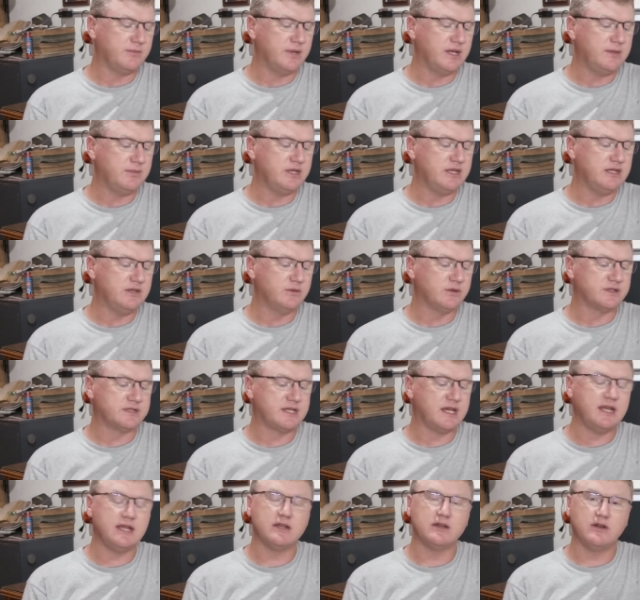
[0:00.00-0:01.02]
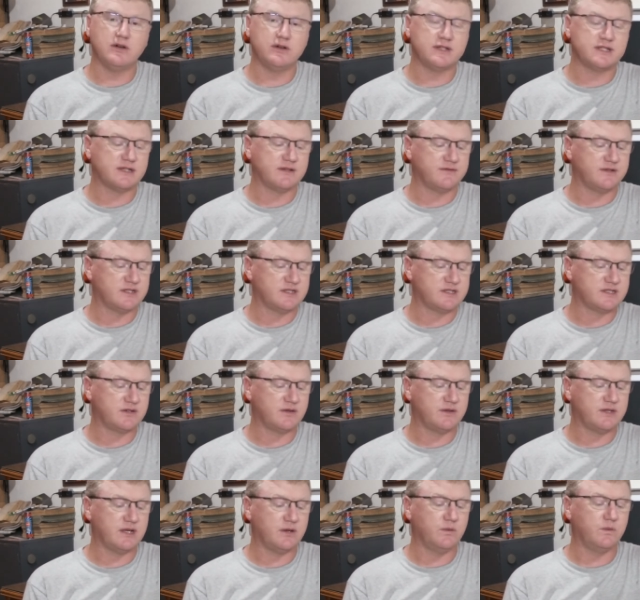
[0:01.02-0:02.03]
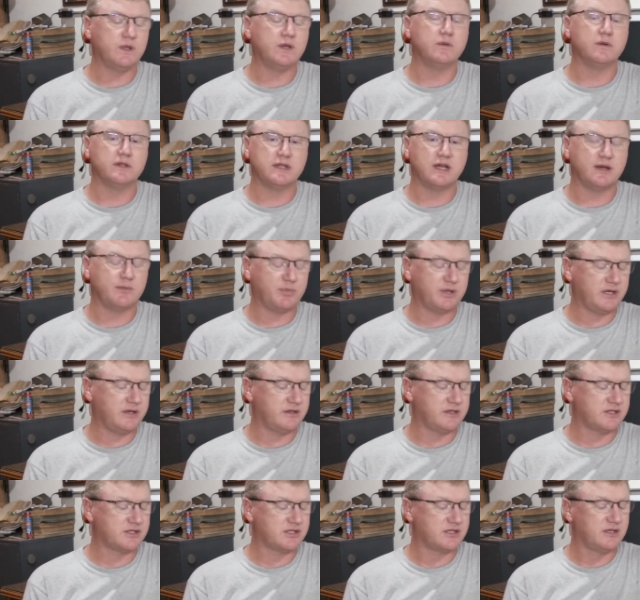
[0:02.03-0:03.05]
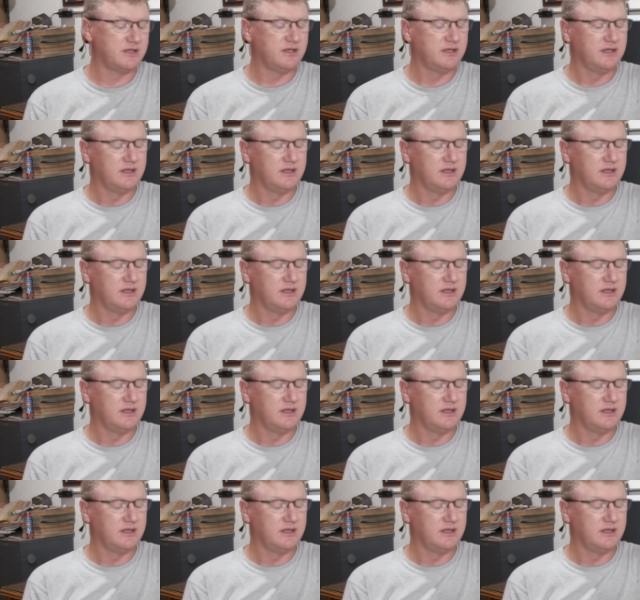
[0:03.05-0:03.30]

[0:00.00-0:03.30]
Maybe he will take notice of us so that we will not perish."